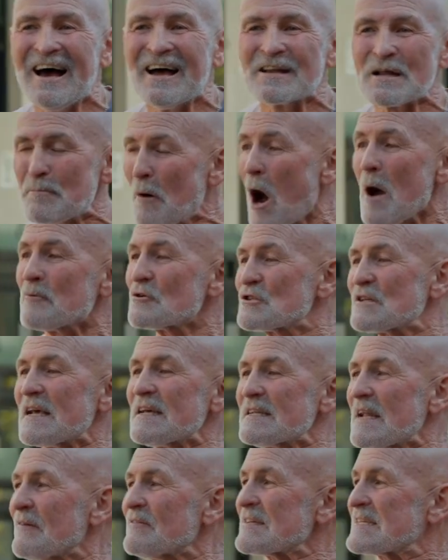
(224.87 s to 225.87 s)
The Bible says,
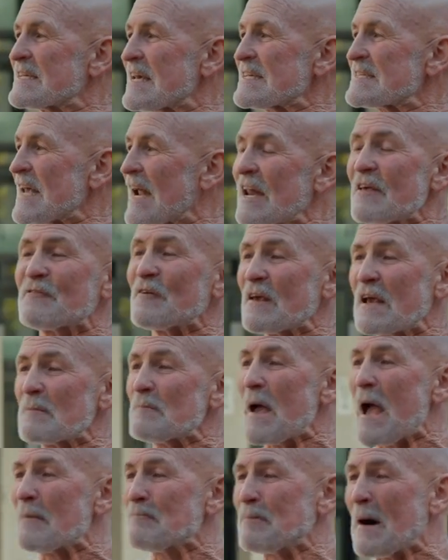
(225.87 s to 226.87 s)
never says anything
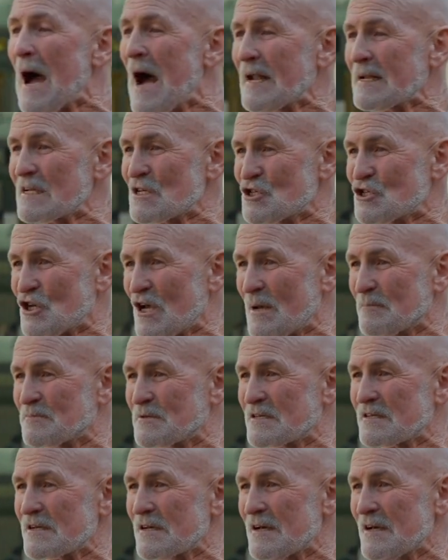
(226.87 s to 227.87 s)
about
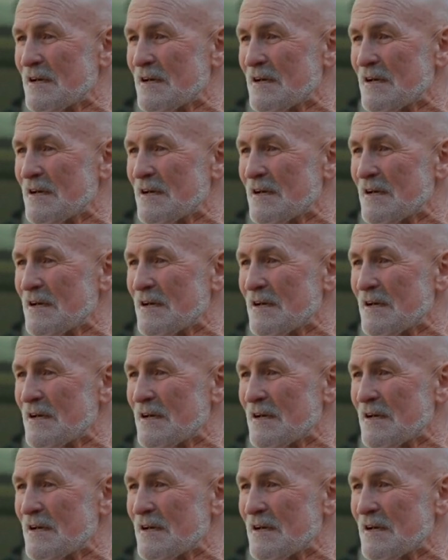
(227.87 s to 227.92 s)
partnerships.